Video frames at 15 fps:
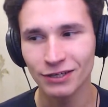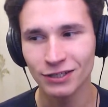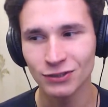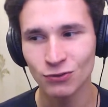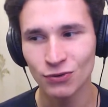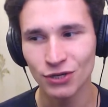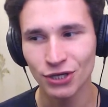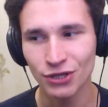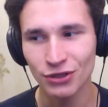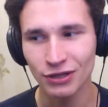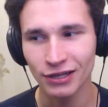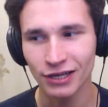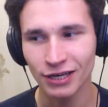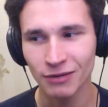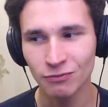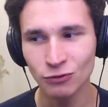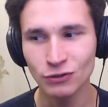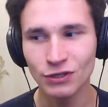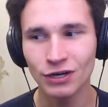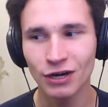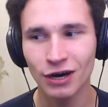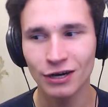it with like
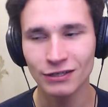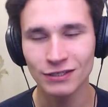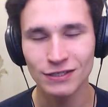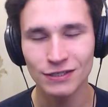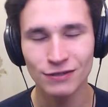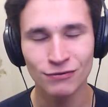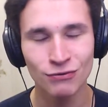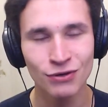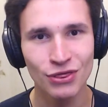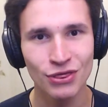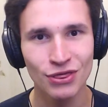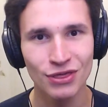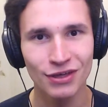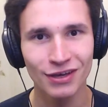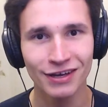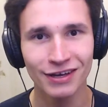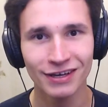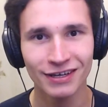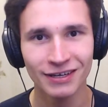music artists with uh,